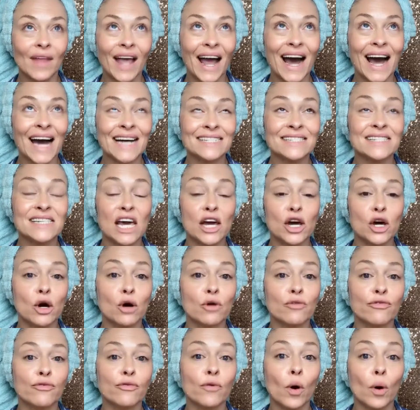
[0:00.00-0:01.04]
I say
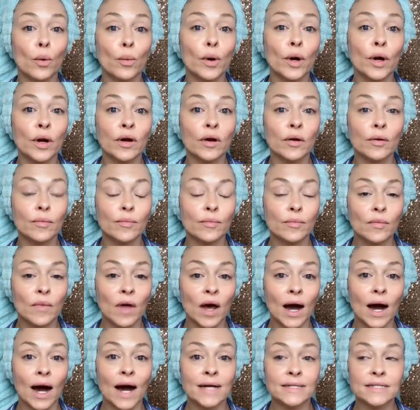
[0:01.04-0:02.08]
go forward.
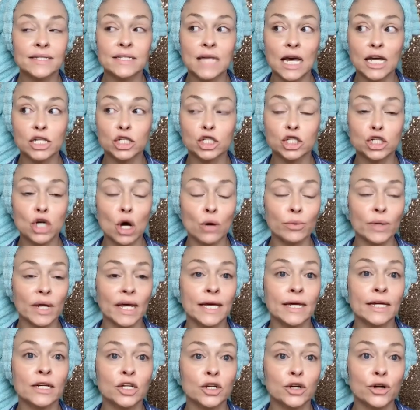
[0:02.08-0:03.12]
I say don't
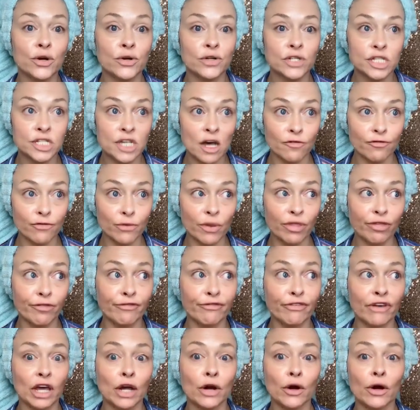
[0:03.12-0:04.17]
hinder yourself with
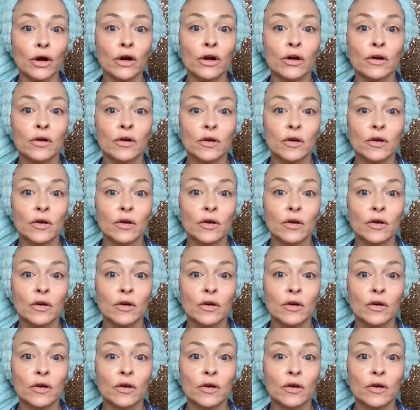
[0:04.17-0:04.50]
fear.